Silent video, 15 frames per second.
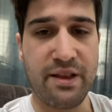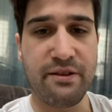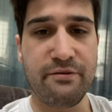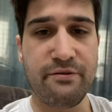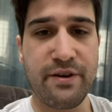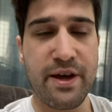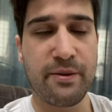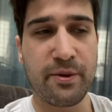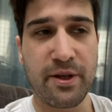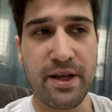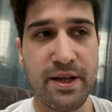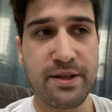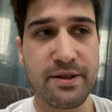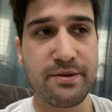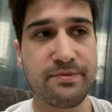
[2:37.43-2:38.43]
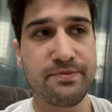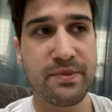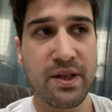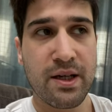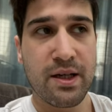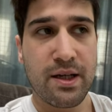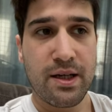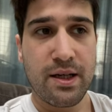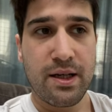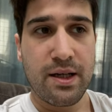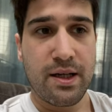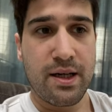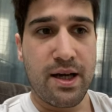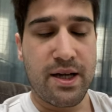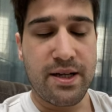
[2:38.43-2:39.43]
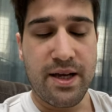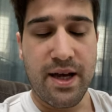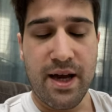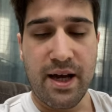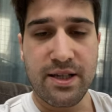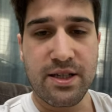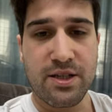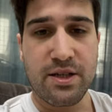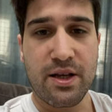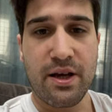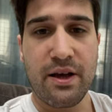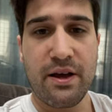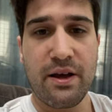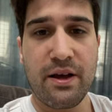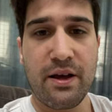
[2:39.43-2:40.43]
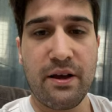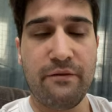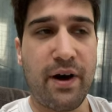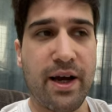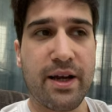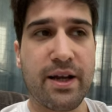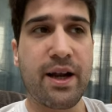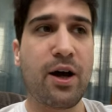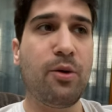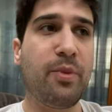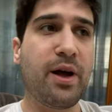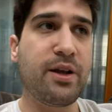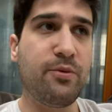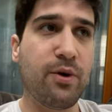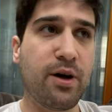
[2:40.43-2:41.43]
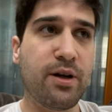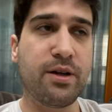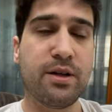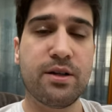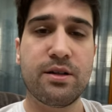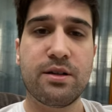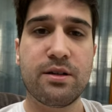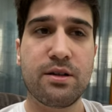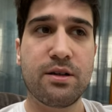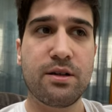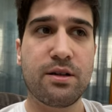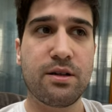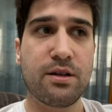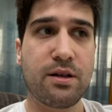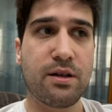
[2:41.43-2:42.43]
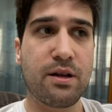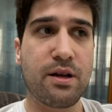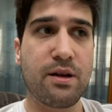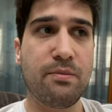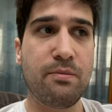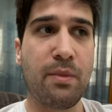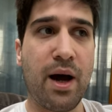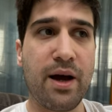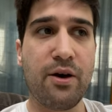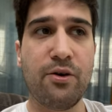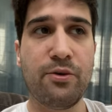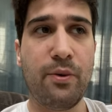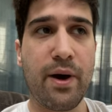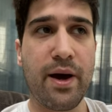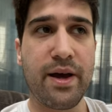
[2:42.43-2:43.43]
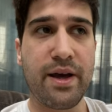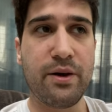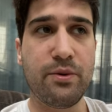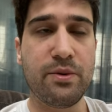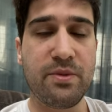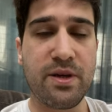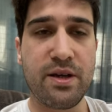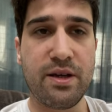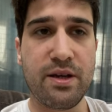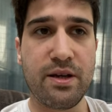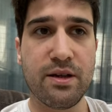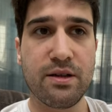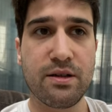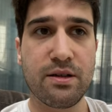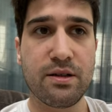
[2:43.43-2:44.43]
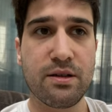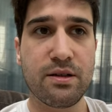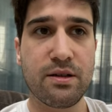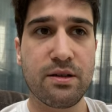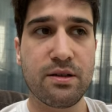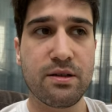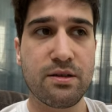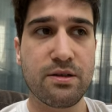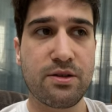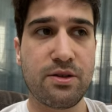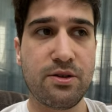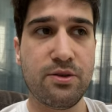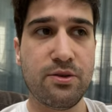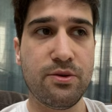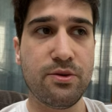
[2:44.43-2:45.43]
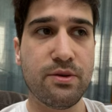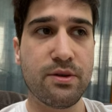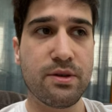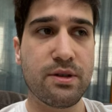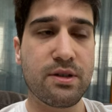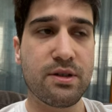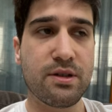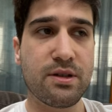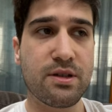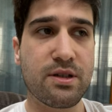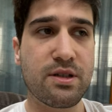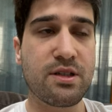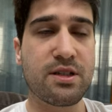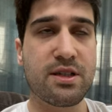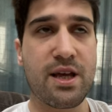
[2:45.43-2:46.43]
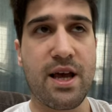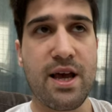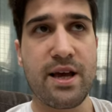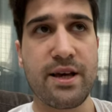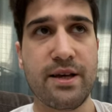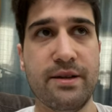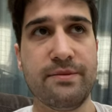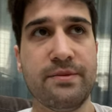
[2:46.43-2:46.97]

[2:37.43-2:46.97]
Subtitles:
family. And yeah, I just, if I can help anyone in my own way, it would be to just say,